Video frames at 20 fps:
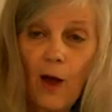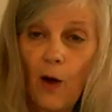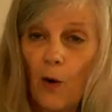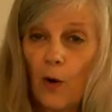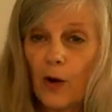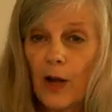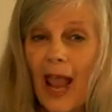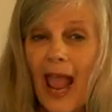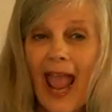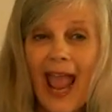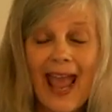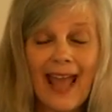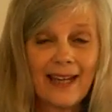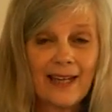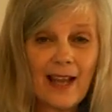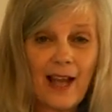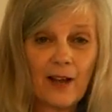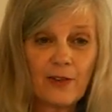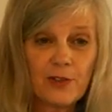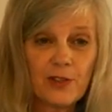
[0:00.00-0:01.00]
or
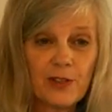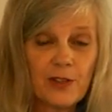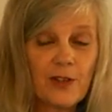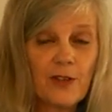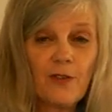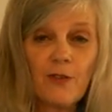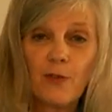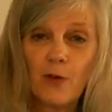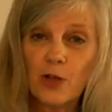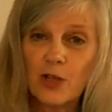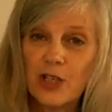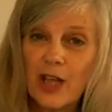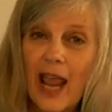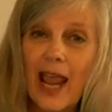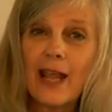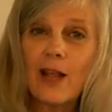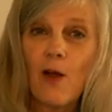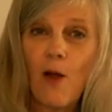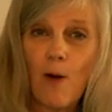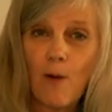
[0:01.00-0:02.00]
handouts for
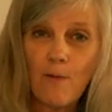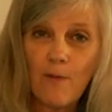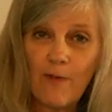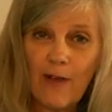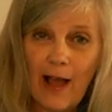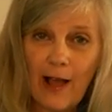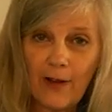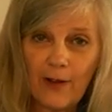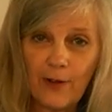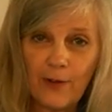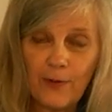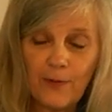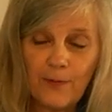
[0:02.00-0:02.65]
take-home value.